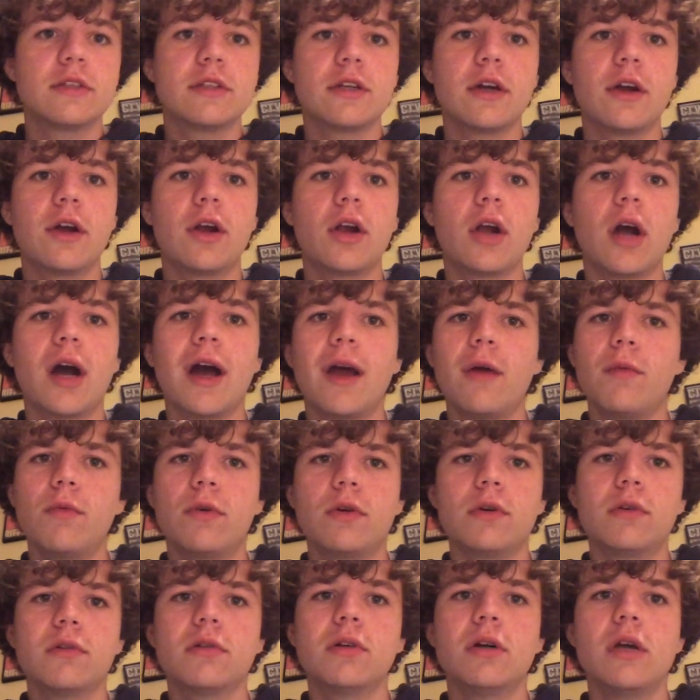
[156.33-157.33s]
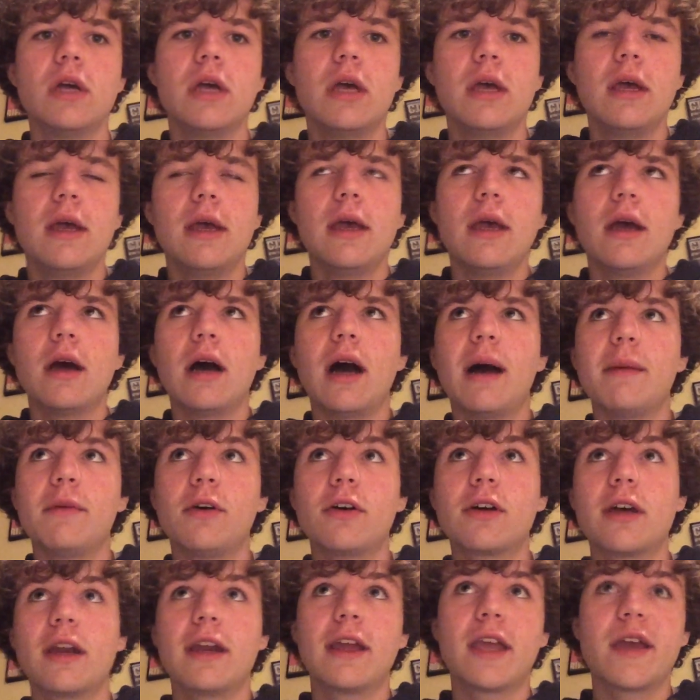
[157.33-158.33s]
so I'm
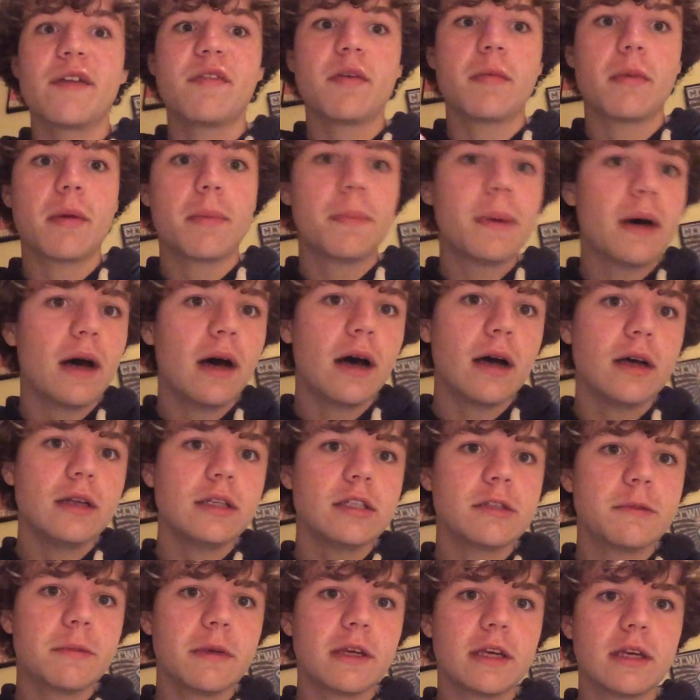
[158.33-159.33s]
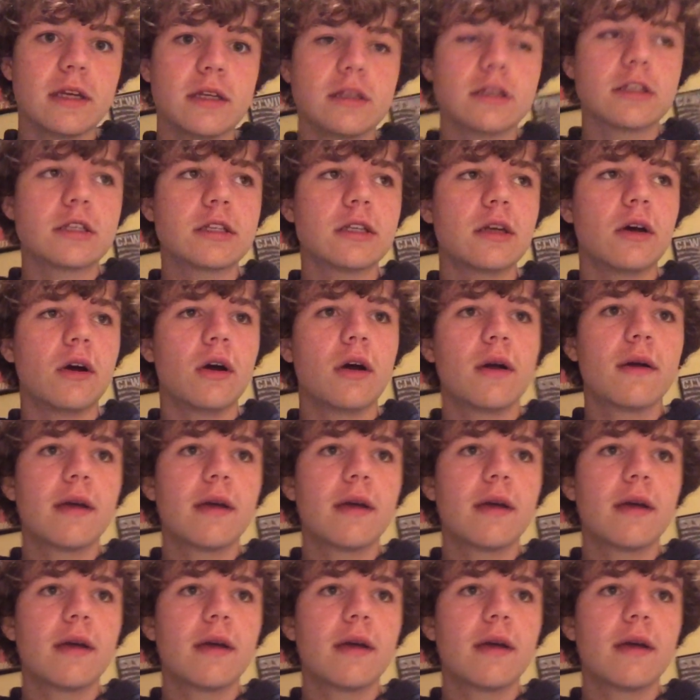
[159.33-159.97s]
not going to give him a pass because